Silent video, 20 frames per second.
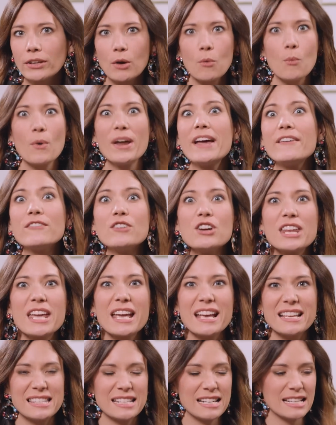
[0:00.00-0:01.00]
like whatever it
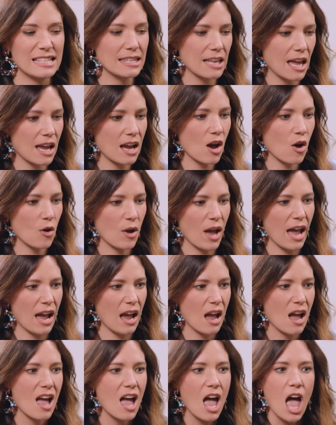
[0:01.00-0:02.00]
is, and it's like, okay,